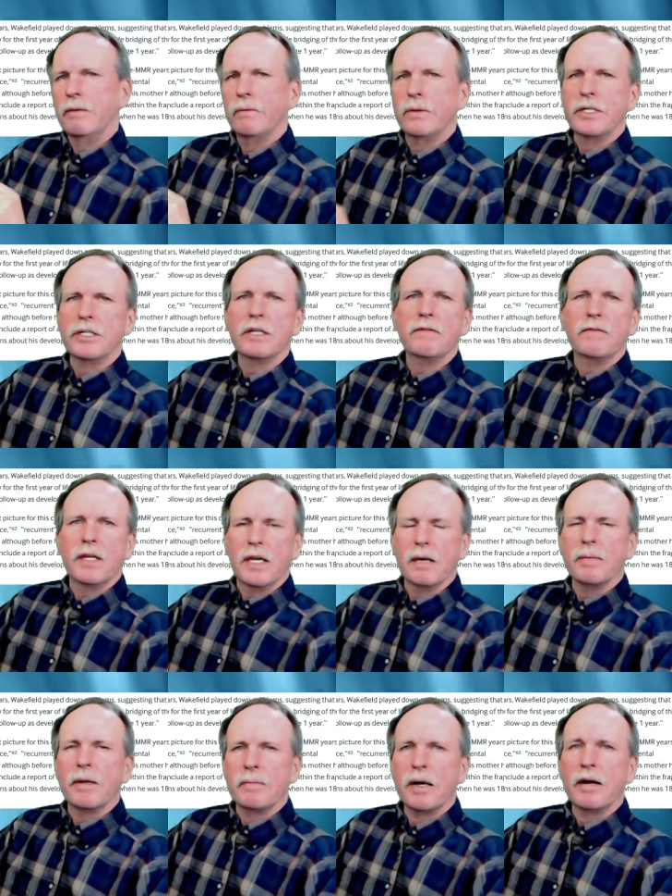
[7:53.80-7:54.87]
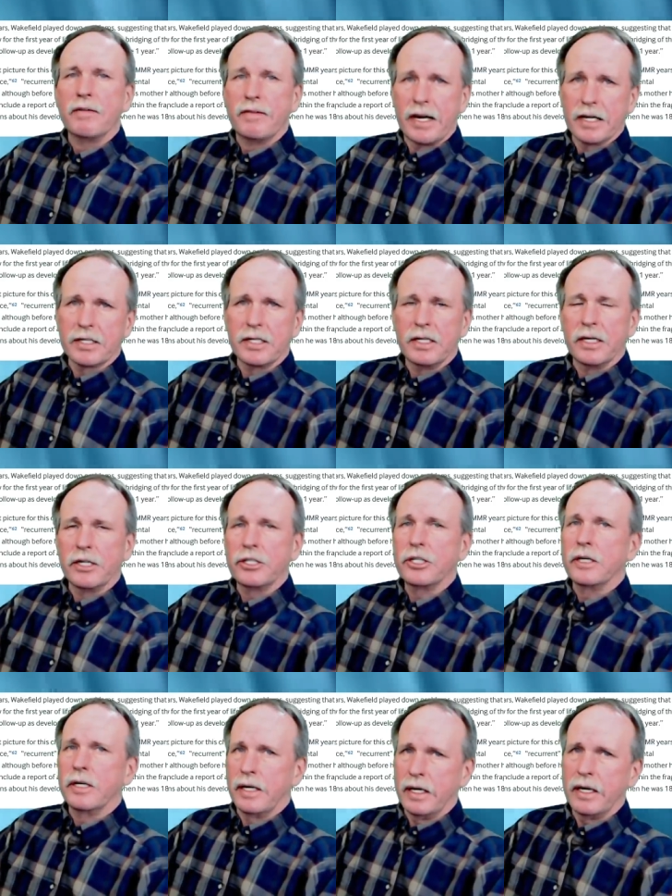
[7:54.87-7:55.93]
Received the MMR
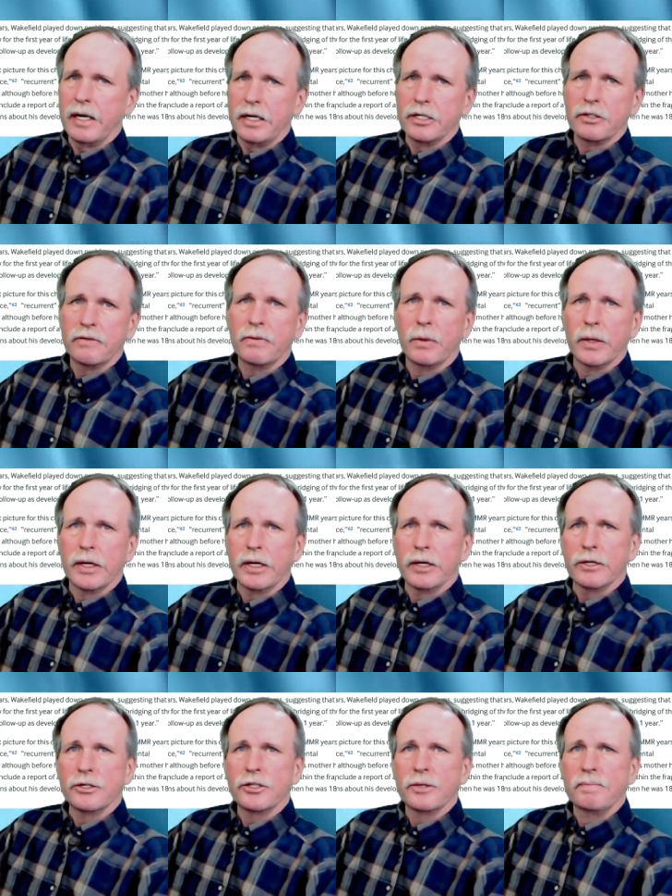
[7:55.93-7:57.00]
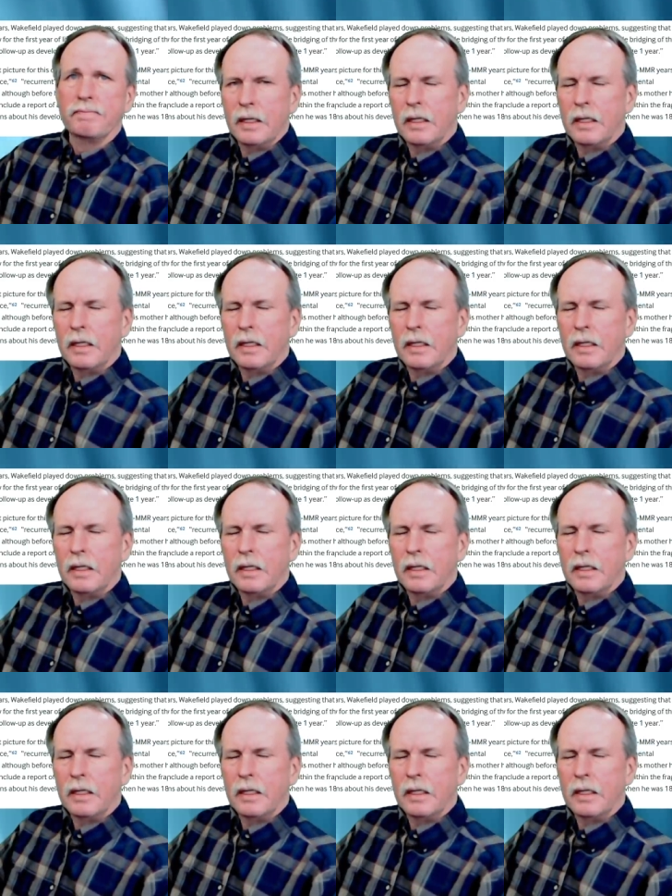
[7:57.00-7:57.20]
vaccination at age 4 years.